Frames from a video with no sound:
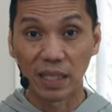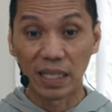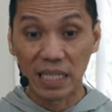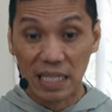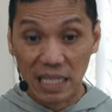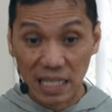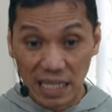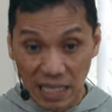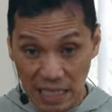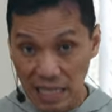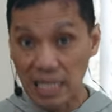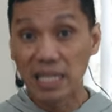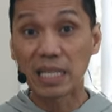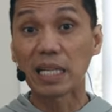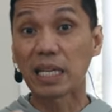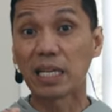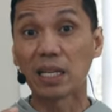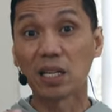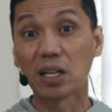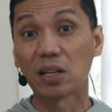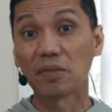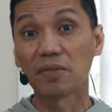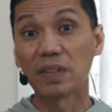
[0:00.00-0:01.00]

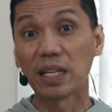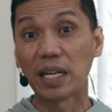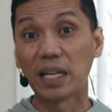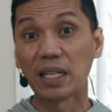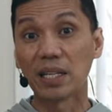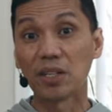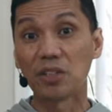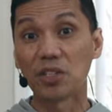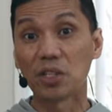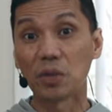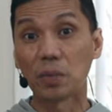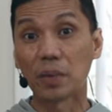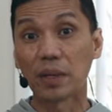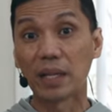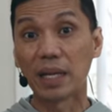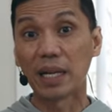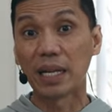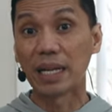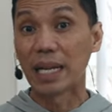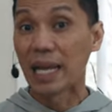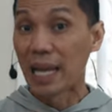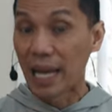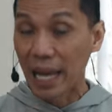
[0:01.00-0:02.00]
sealing of the energy
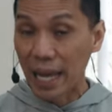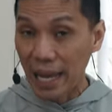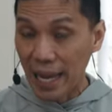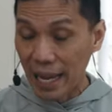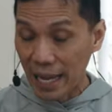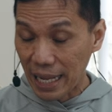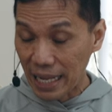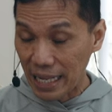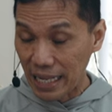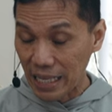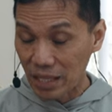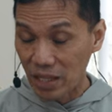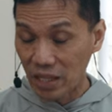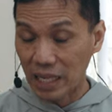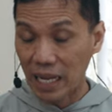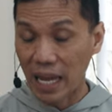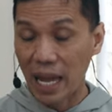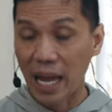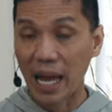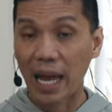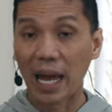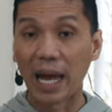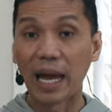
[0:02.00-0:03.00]
within, and then you
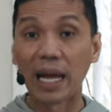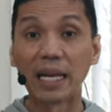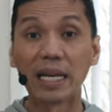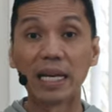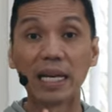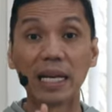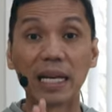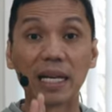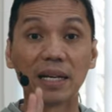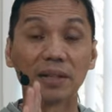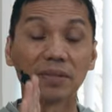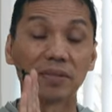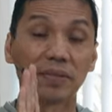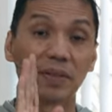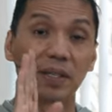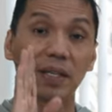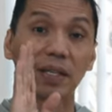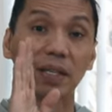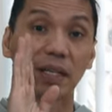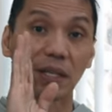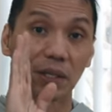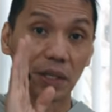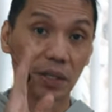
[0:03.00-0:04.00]
can lift
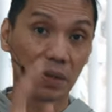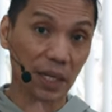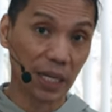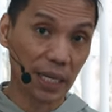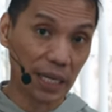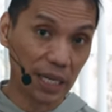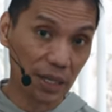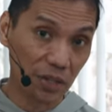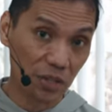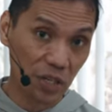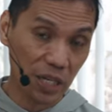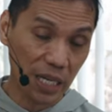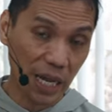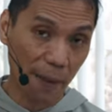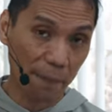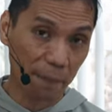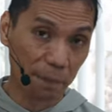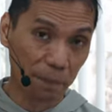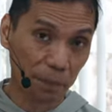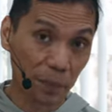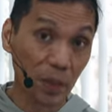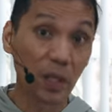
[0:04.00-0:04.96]
your energy up.